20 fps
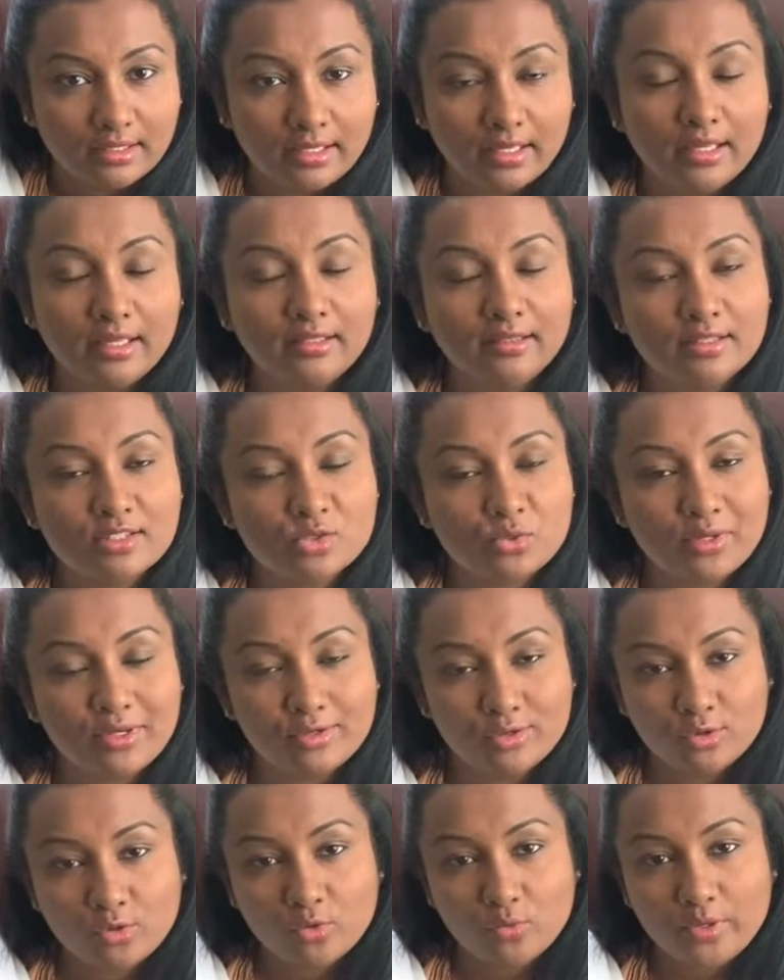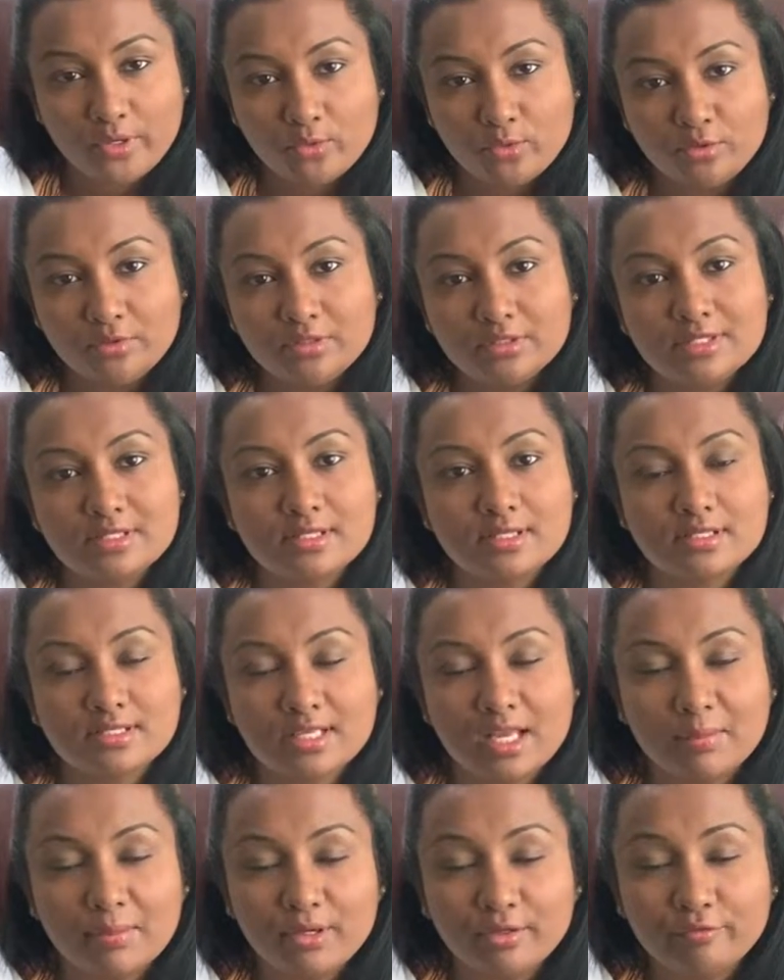In this video, we are going to discuss
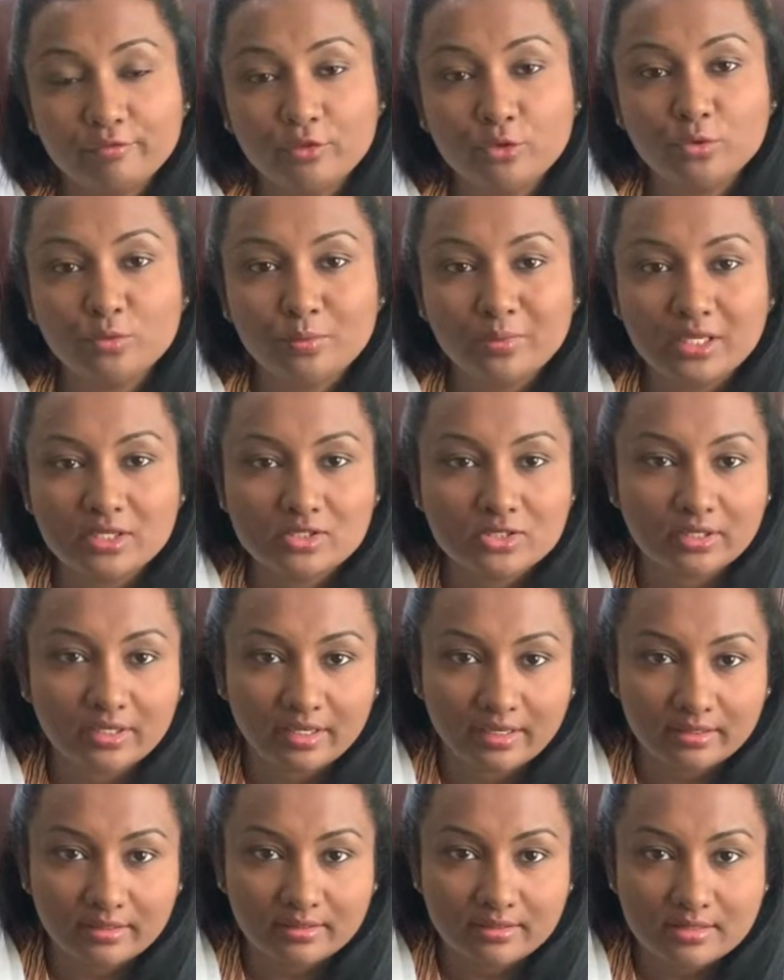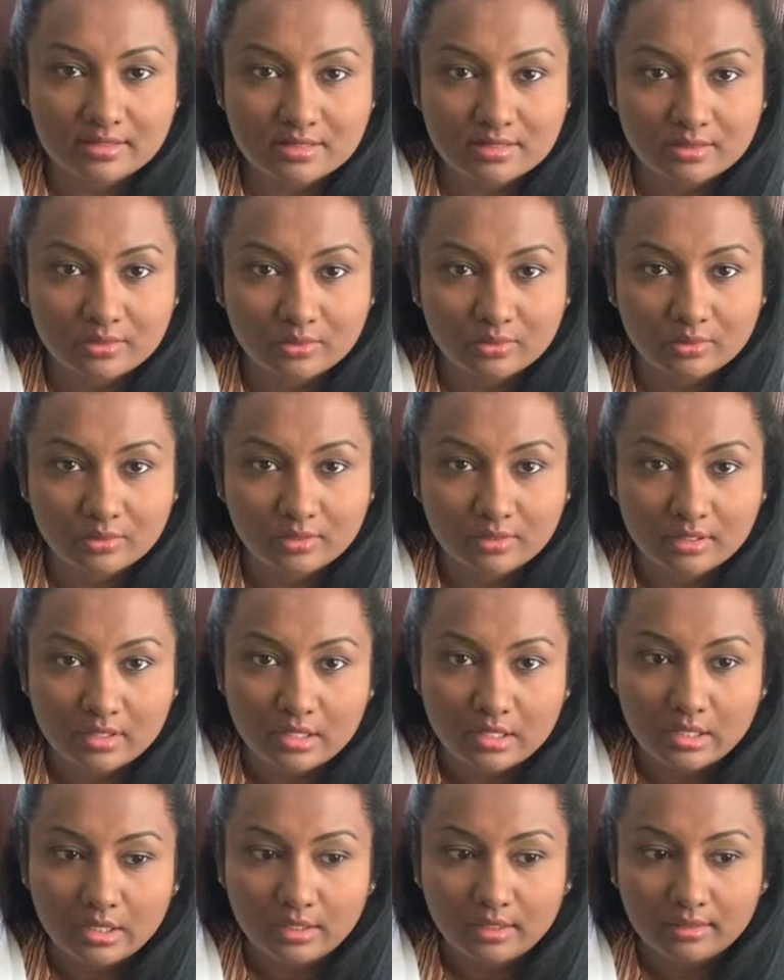about few major errors
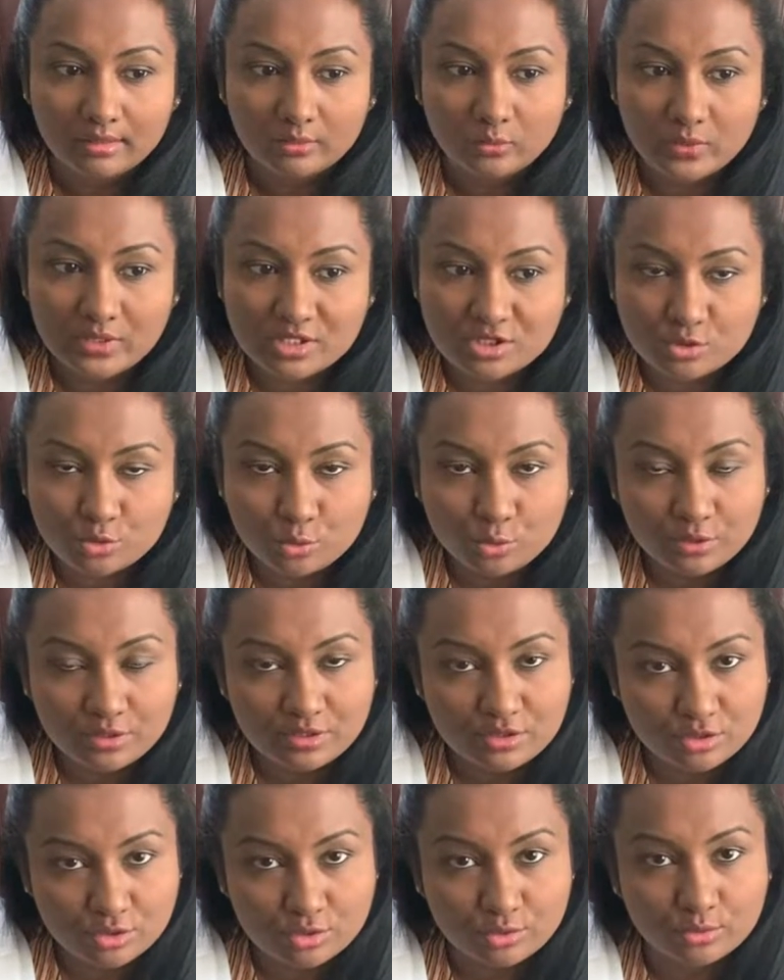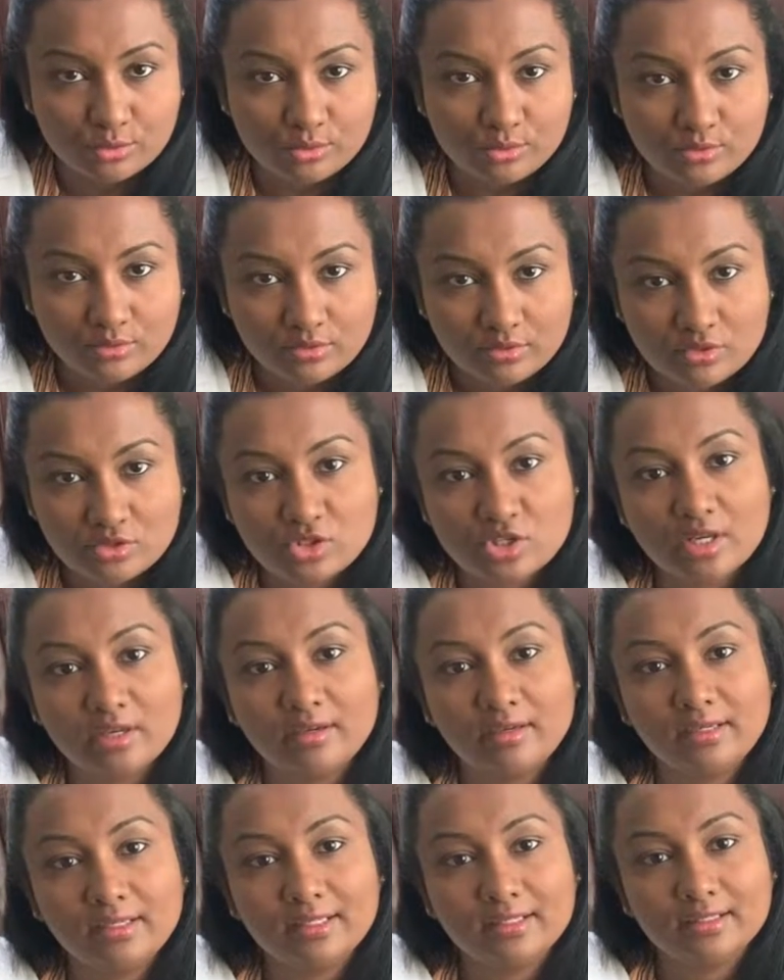which students do
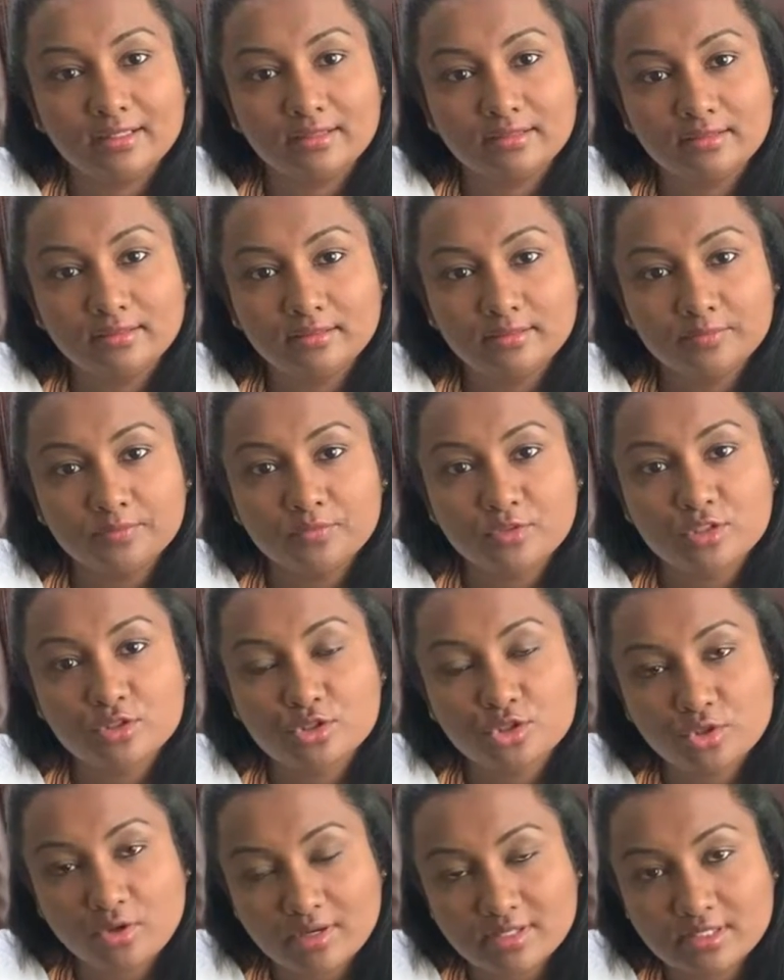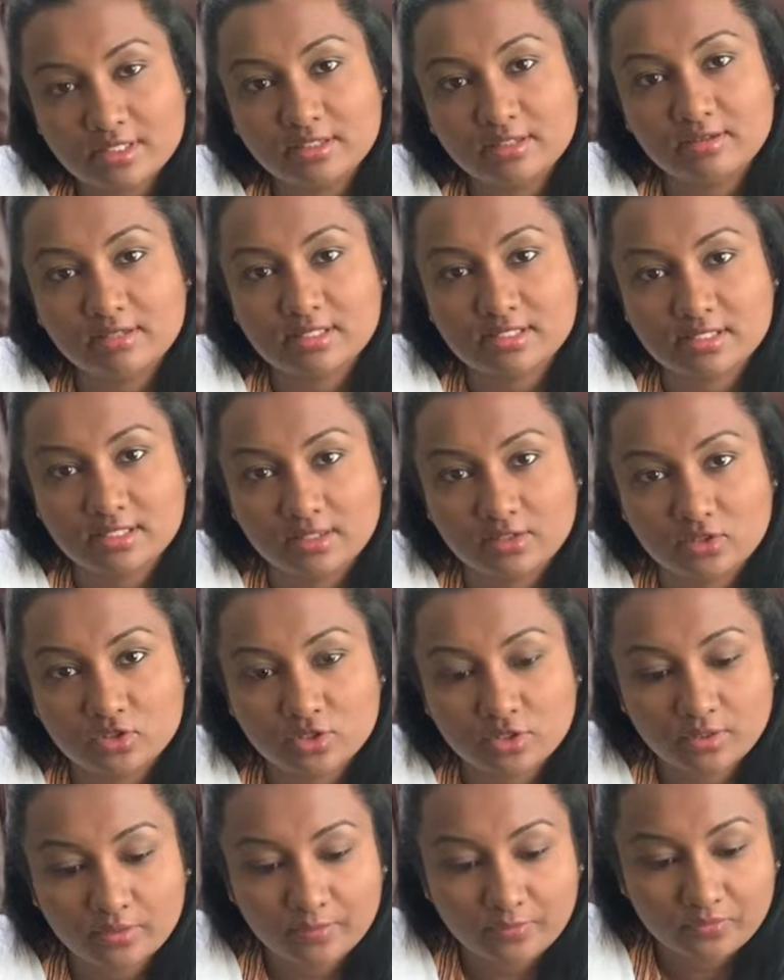generally at the choice entry
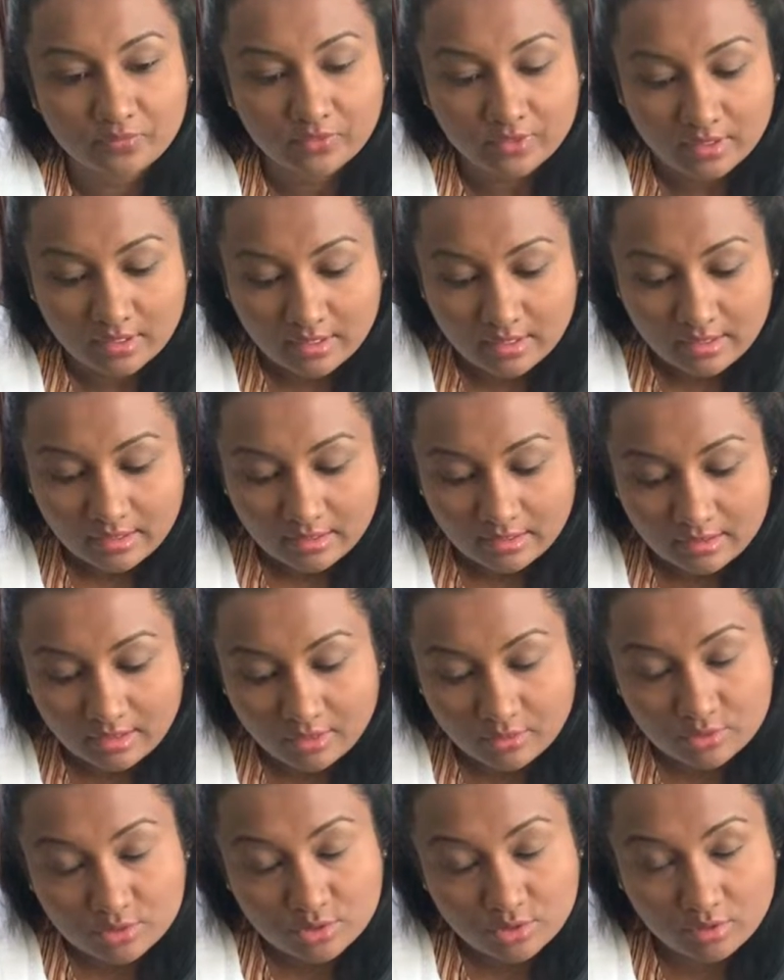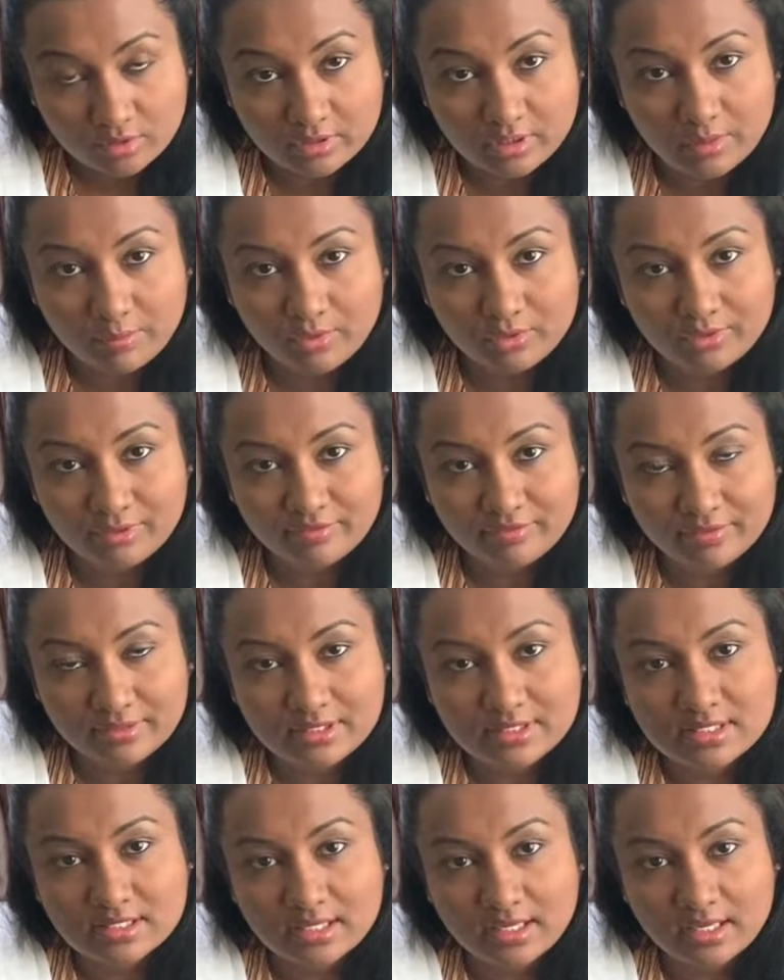stage. Now, talking about the
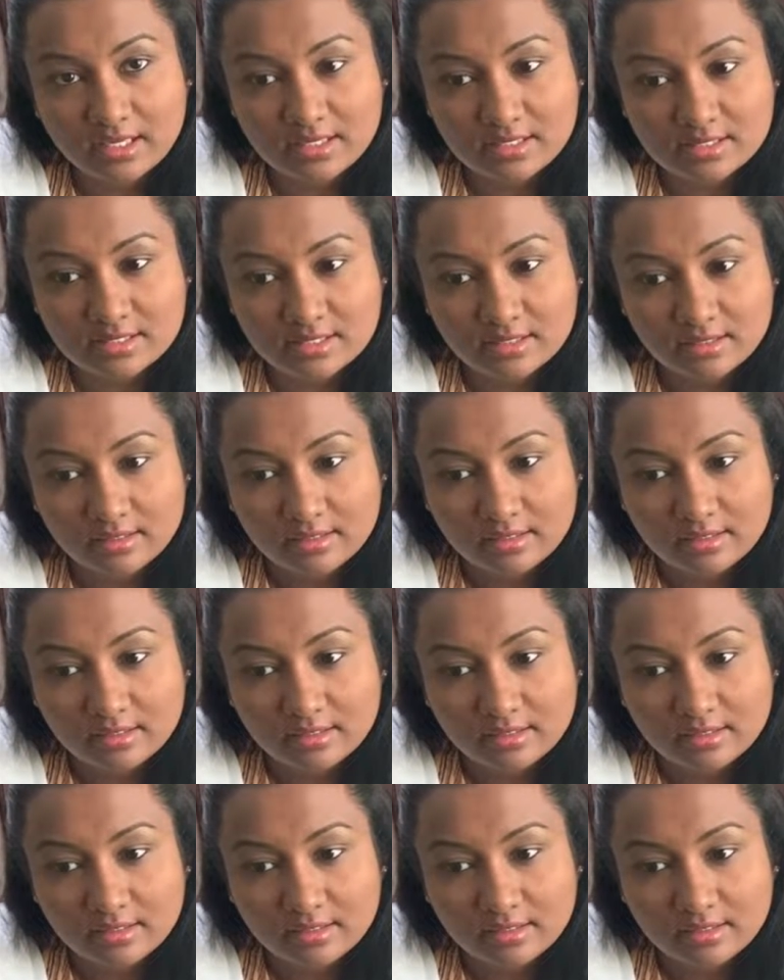first case,